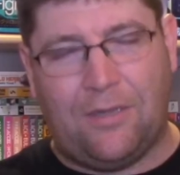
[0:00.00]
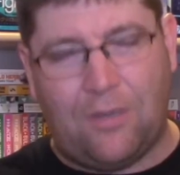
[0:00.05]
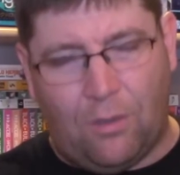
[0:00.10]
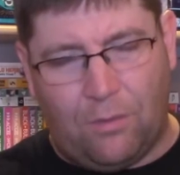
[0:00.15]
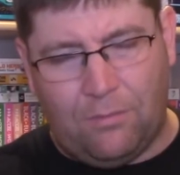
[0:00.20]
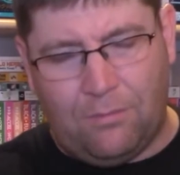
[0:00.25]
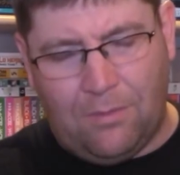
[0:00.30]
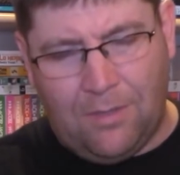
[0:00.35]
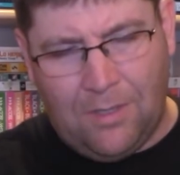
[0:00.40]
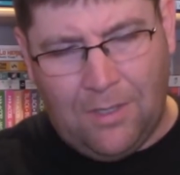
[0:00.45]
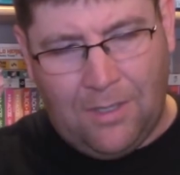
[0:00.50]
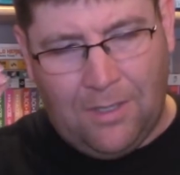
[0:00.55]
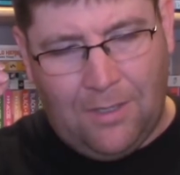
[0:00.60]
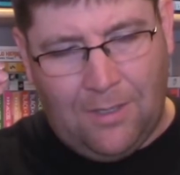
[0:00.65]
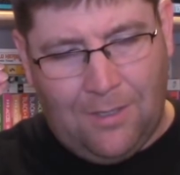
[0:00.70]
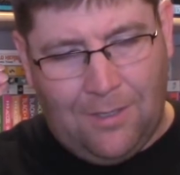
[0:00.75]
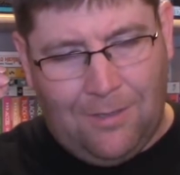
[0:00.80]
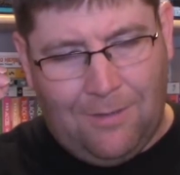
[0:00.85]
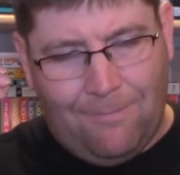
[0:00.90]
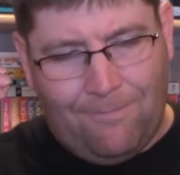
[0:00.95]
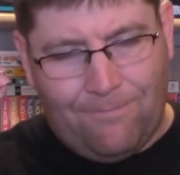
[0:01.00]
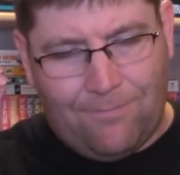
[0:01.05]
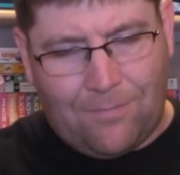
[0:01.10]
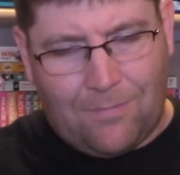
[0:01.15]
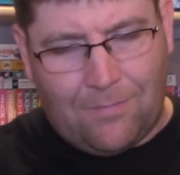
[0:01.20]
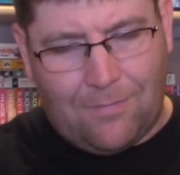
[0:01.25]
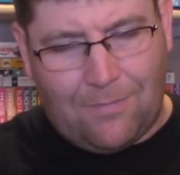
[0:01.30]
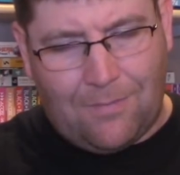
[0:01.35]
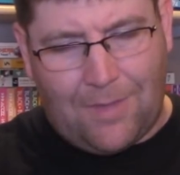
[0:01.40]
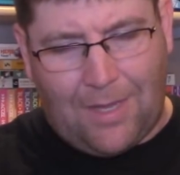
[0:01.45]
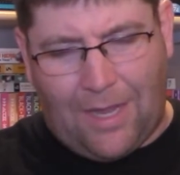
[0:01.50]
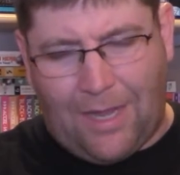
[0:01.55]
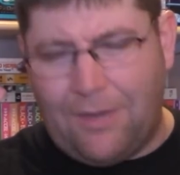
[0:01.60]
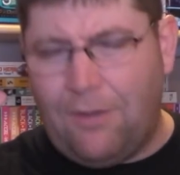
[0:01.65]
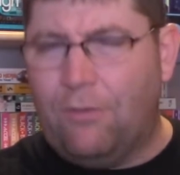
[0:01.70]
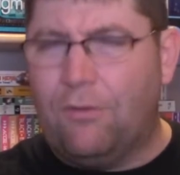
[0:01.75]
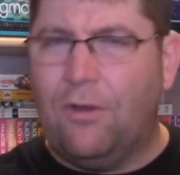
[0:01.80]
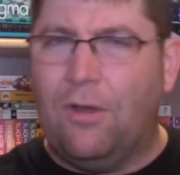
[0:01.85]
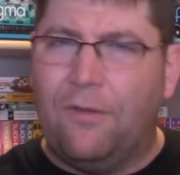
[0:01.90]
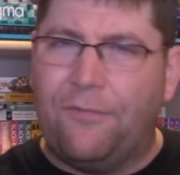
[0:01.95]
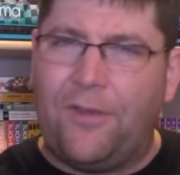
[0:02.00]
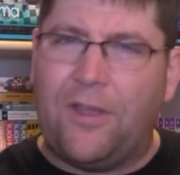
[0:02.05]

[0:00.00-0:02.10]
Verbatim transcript: I don't, I don't know